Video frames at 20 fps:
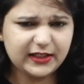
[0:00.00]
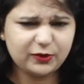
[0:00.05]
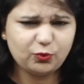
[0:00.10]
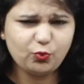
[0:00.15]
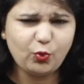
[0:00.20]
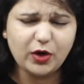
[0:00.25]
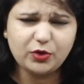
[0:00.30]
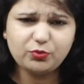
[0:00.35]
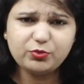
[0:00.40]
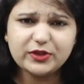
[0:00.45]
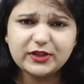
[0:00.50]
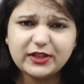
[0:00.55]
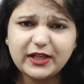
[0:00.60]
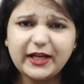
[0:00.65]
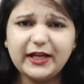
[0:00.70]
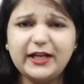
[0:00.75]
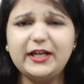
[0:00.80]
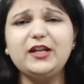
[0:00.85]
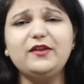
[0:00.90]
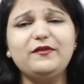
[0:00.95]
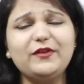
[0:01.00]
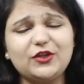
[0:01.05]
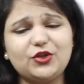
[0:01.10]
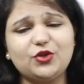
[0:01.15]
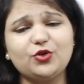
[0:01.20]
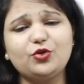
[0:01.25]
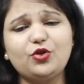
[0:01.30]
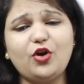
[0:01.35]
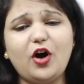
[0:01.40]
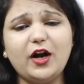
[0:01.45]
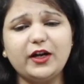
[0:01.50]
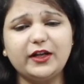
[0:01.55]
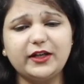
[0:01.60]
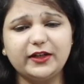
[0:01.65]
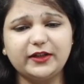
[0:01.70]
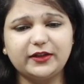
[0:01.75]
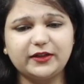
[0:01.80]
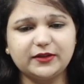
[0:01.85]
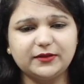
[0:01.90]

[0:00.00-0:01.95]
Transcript: What was the hint which you got it?